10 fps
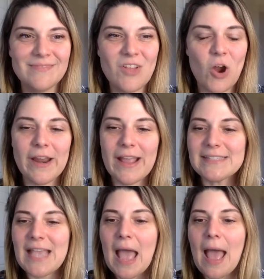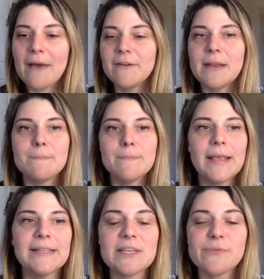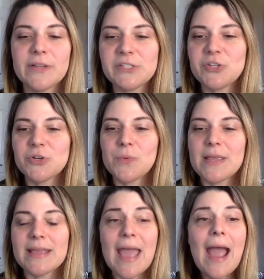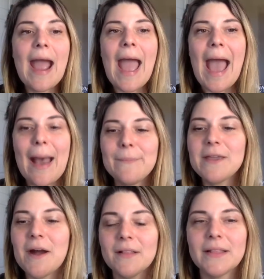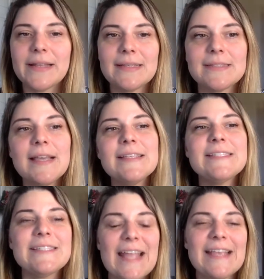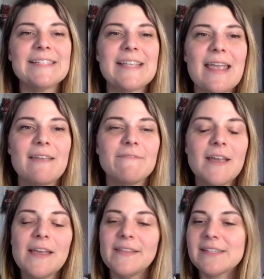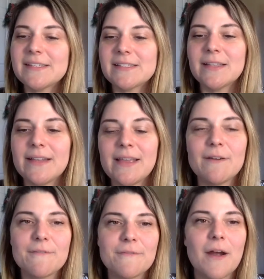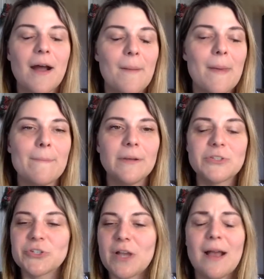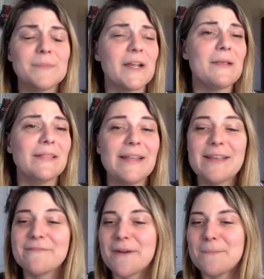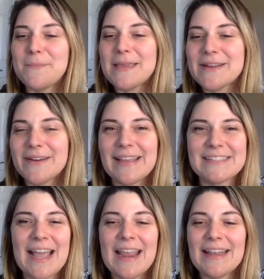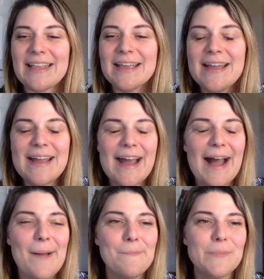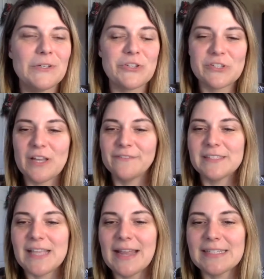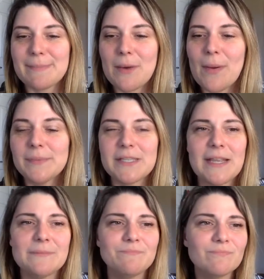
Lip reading: All right, guys, have an amazing rest of your week. Happy holidays. Stay safe. This is Lydia from Lydia from Beat Your Anxiety. Build Yourself Inside is my website.